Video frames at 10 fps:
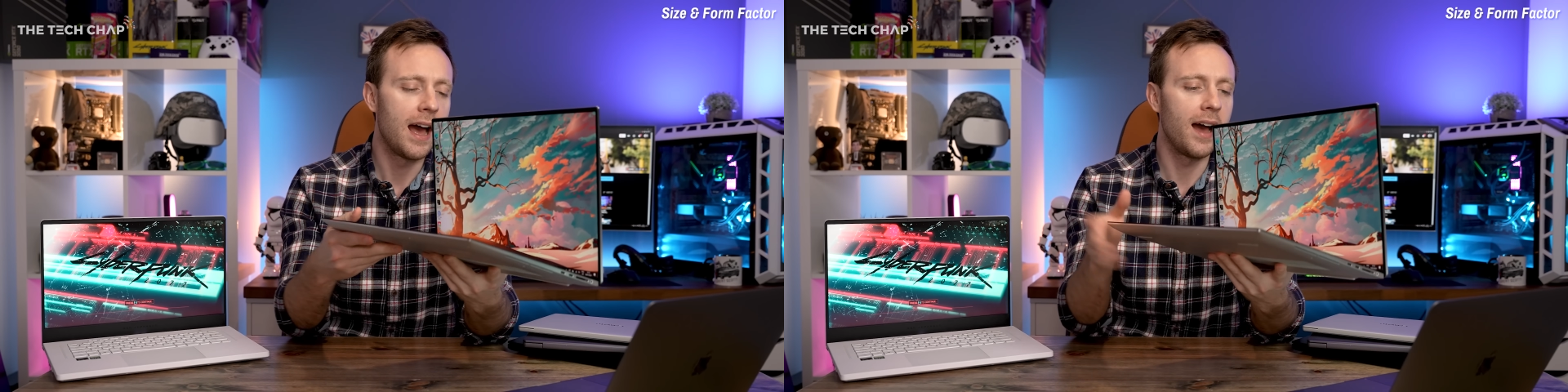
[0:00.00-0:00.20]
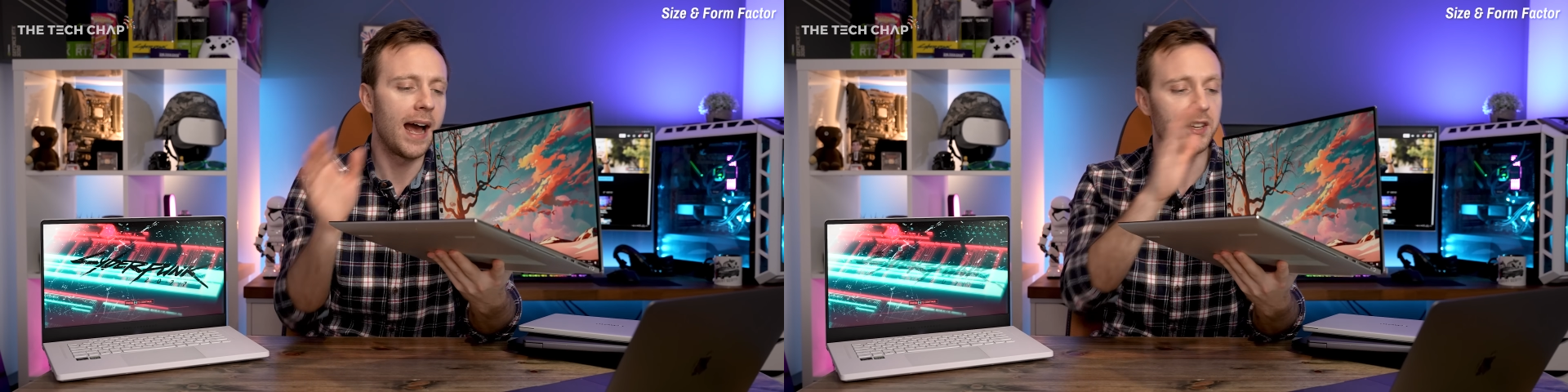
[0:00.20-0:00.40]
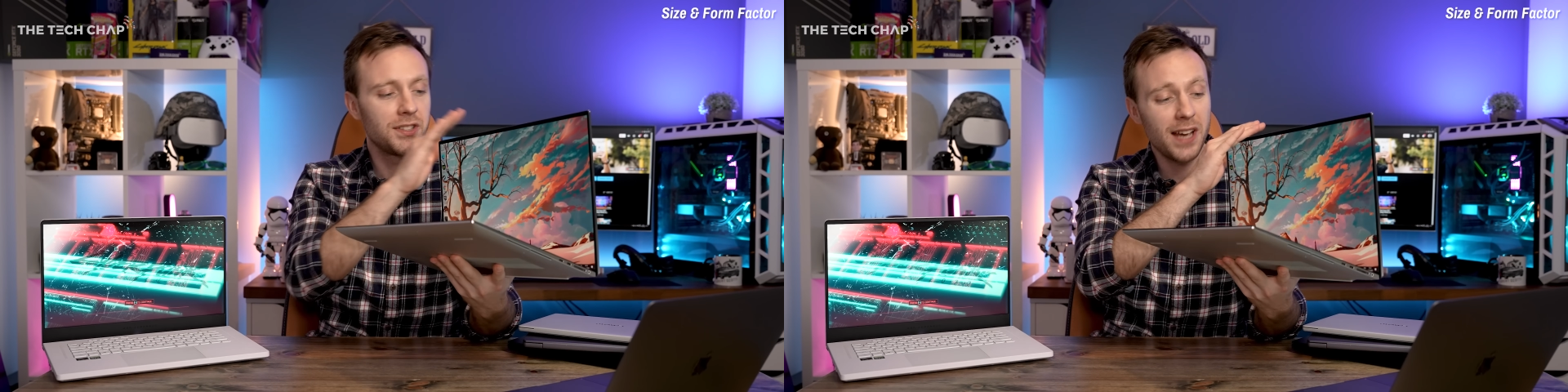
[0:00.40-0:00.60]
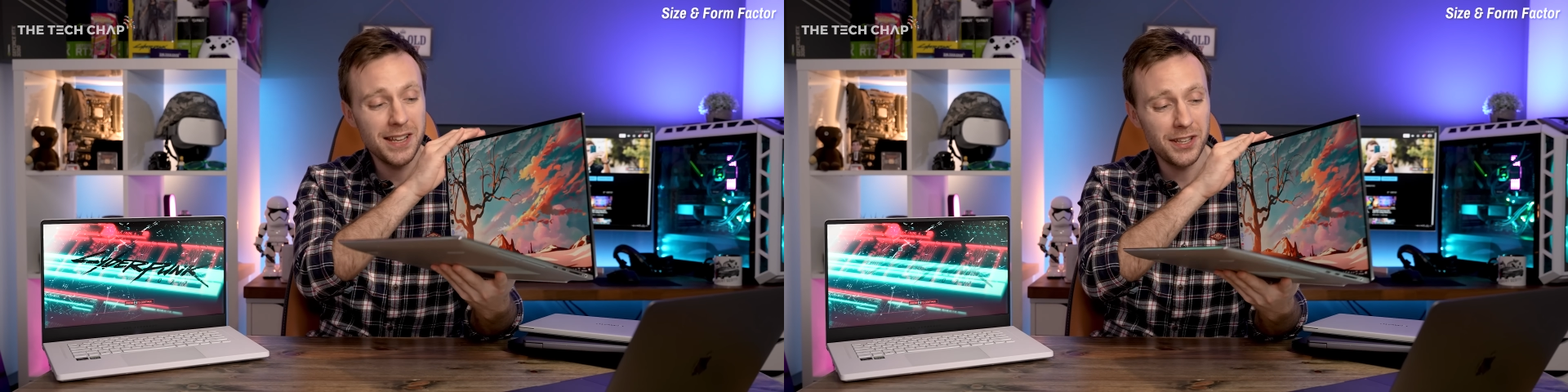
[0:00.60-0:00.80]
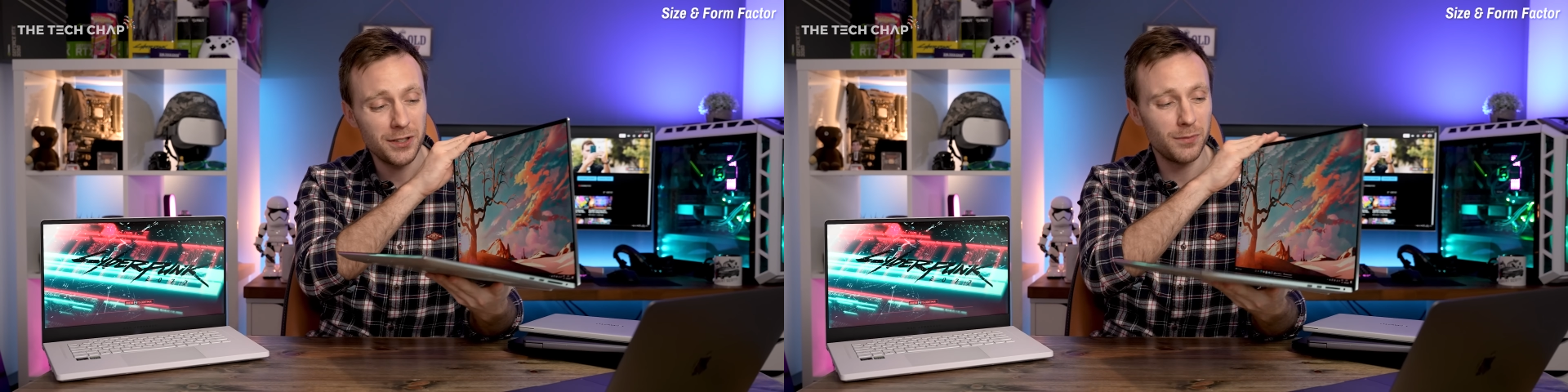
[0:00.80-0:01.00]
uh, and
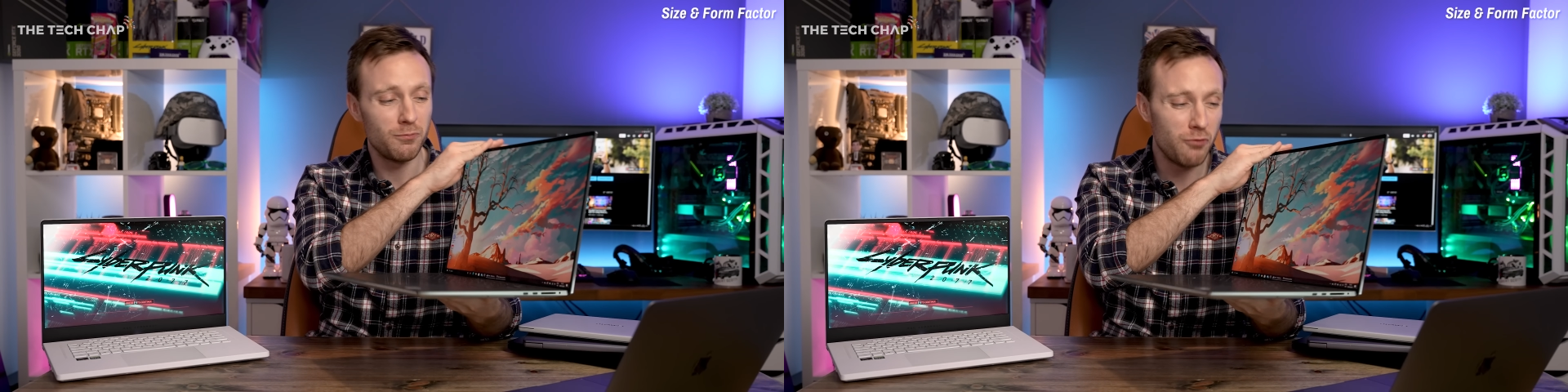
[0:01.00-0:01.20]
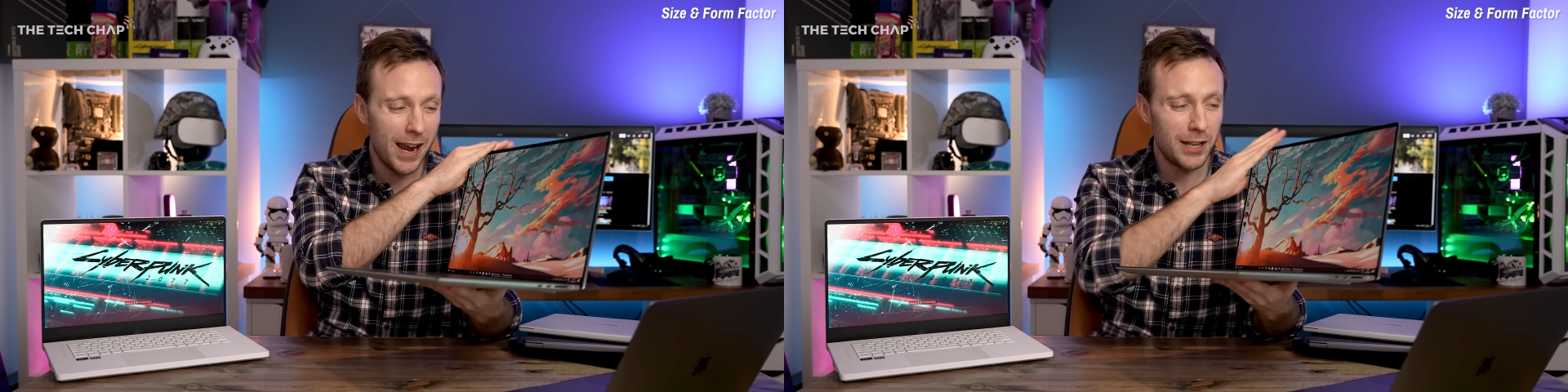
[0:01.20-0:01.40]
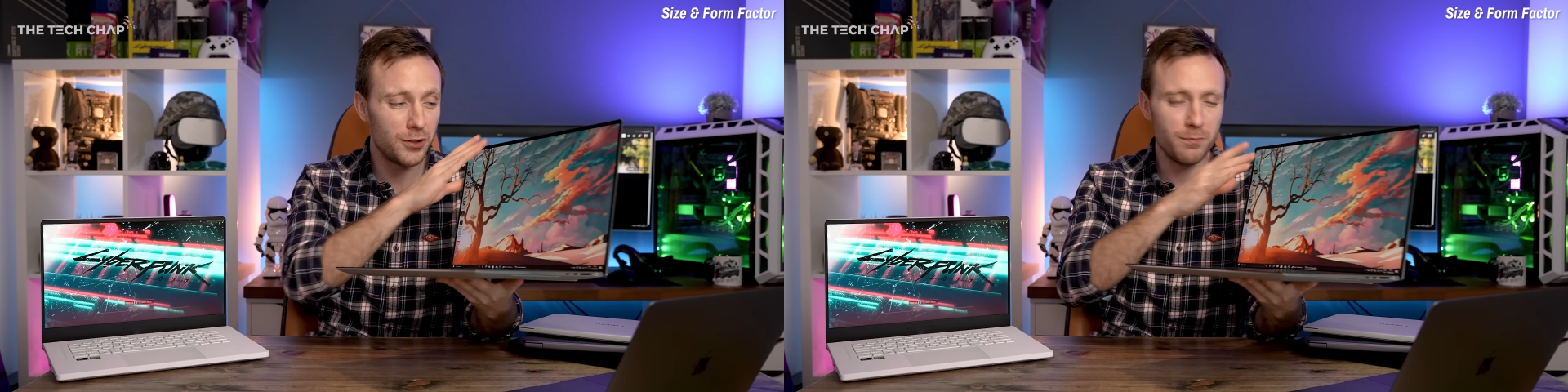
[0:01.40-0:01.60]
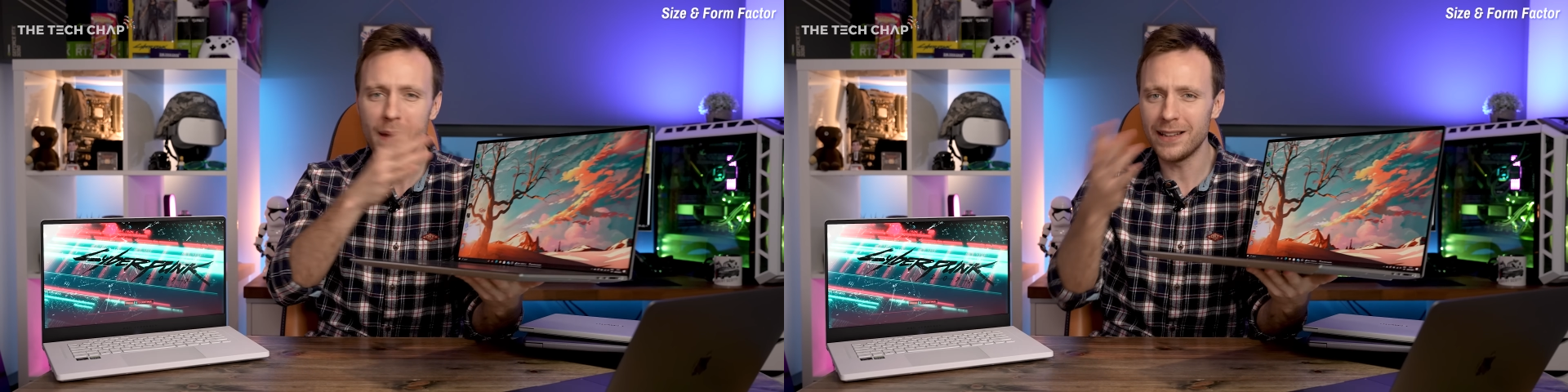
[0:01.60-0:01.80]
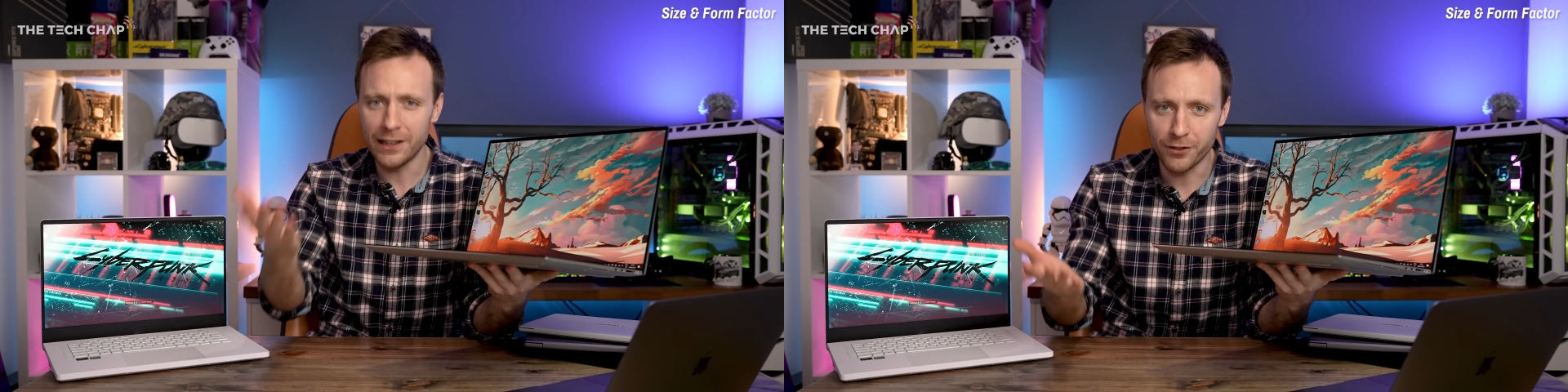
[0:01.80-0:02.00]
sizes range mainly